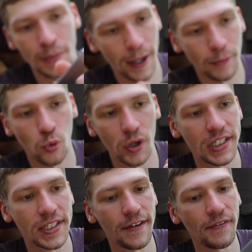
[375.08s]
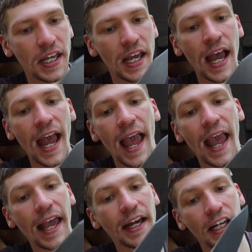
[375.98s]
CPM20CV,
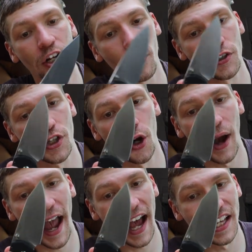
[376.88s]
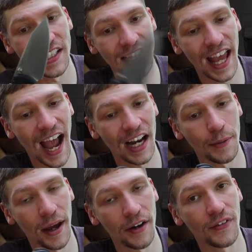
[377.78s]
and it also has the
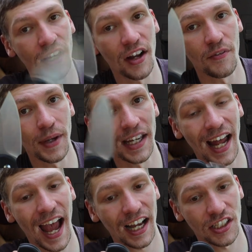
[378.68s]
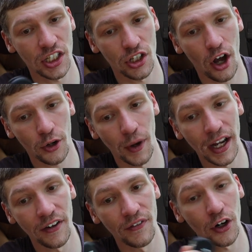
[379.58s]
added benefit of being an Axis lock,
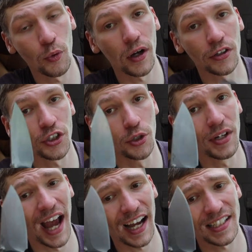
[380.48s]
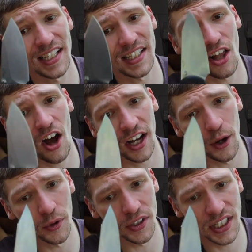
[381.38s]
right? And a very well-tuned Axis lock,
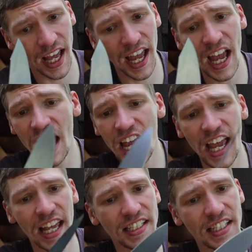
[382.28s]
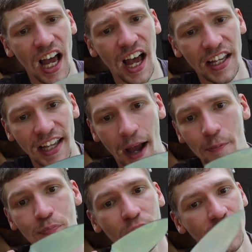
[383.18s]
I will say. It's, uh, yeah,
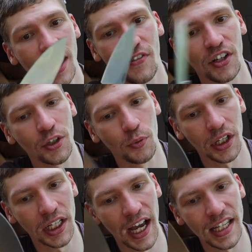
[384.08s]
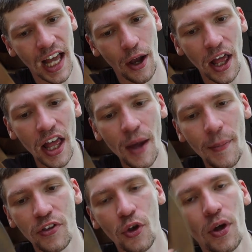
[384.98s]
definitely really nice. I,
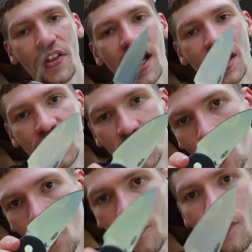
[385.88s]
about the only thing I don't